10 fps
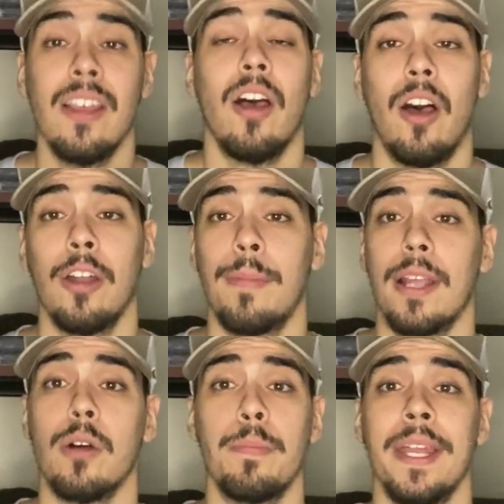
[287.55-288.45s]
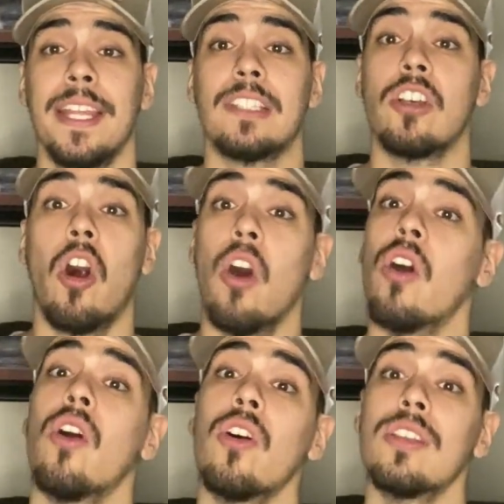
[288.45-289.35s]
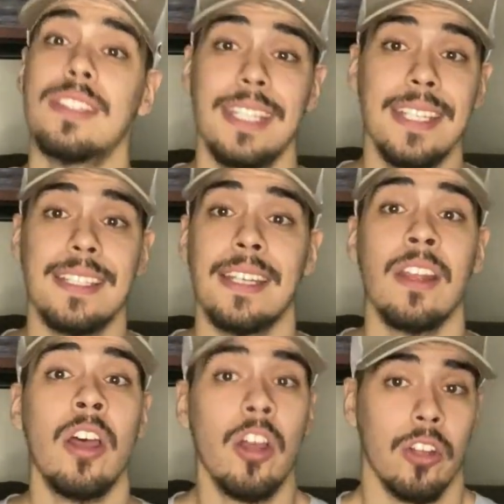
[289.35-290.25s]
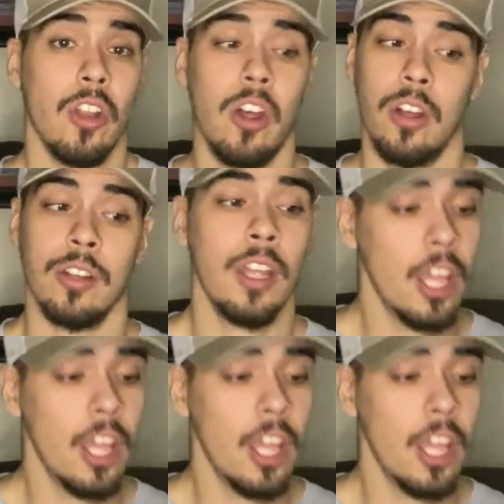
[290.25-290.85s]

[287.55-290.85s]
on Michael Penix all season long.